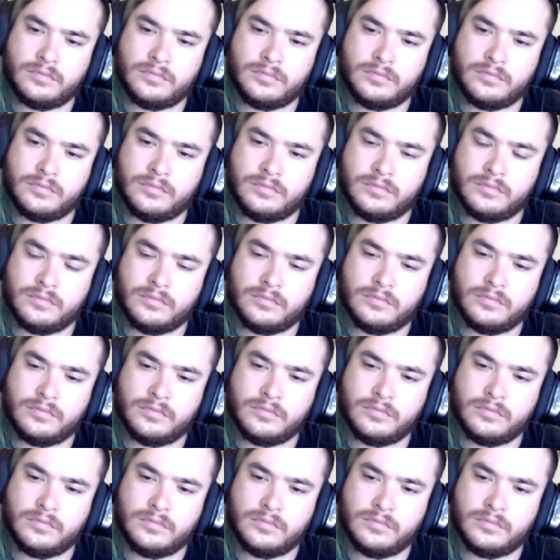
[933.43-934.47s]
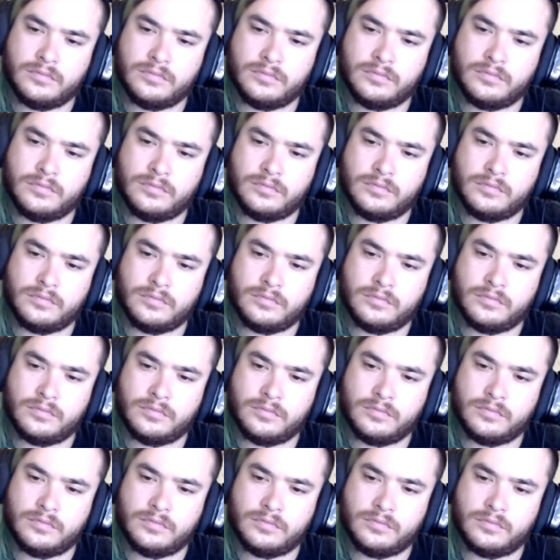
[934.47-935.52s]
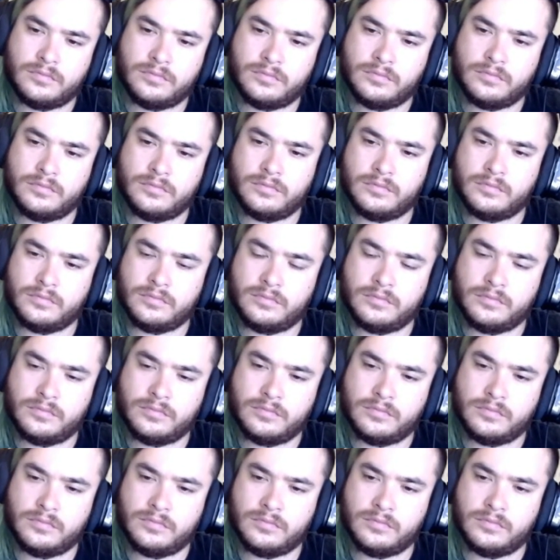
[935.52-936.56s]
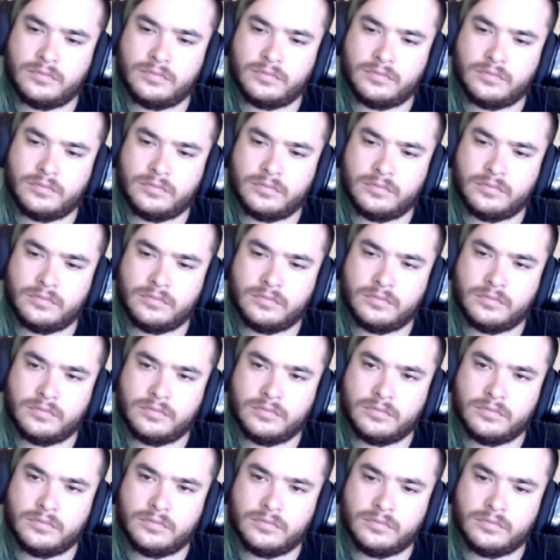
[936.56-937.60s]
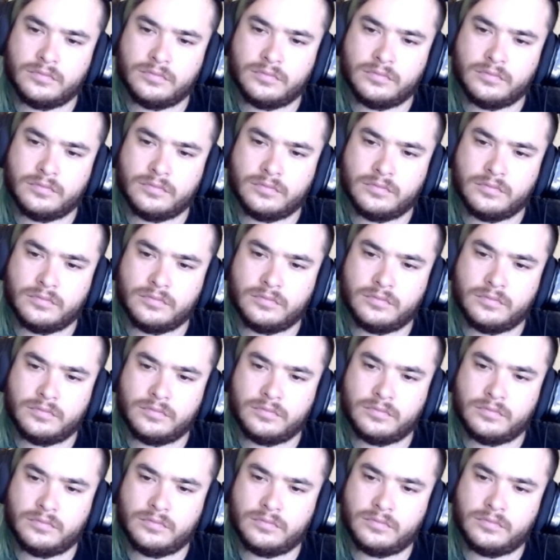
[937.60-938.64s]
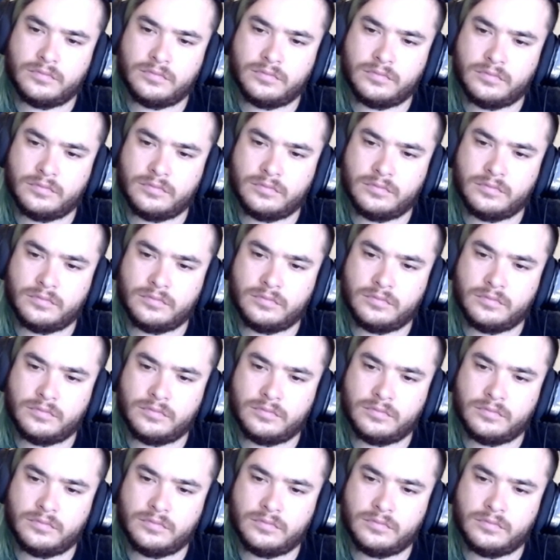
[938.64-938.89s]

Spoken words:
This person isn't speaking.